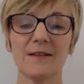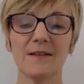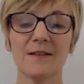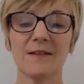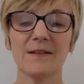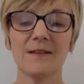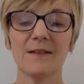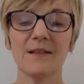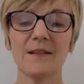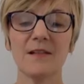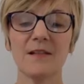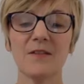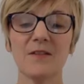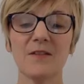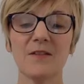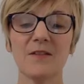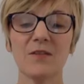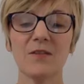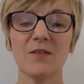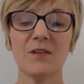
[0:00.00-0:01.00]
Seeing
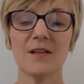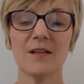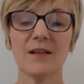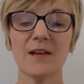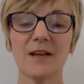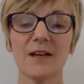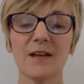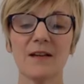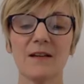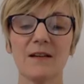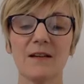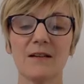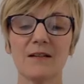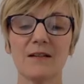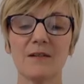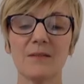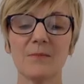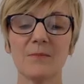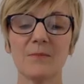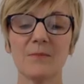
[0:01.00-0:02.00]
if you can
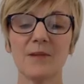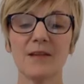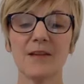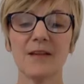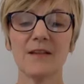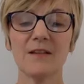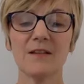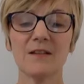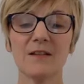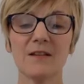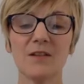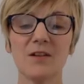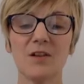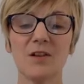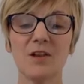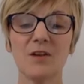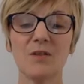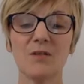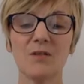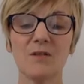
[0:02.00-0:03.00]
begin to
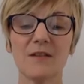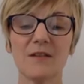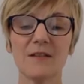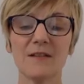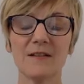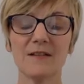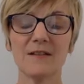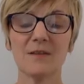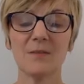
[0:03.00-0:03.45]
notice